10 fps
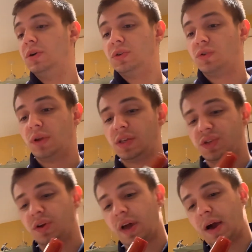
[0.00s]
So let's
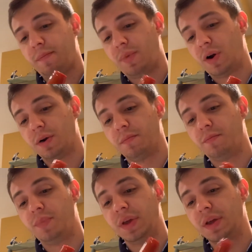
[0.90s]
look at
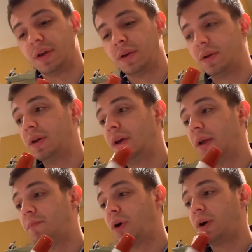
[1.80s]
part B.
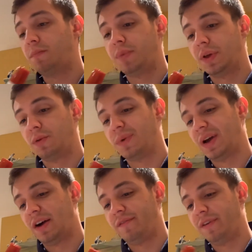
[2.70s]
In part B, we
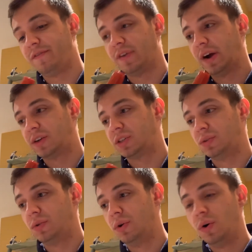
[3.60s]
have the
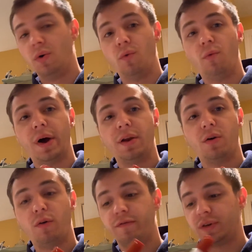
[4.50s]
fraction 1
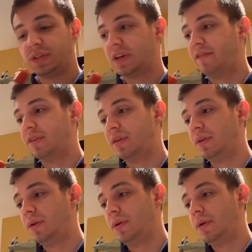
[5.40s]
over
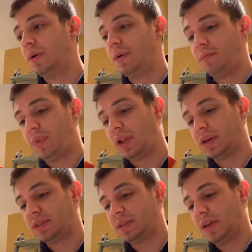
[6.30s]
7
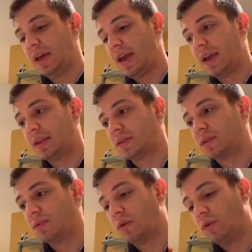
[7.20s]
plus 8
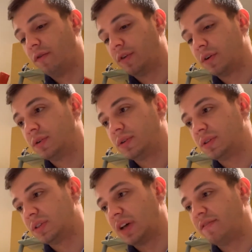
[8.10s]
over
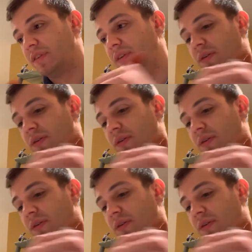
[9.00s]
7.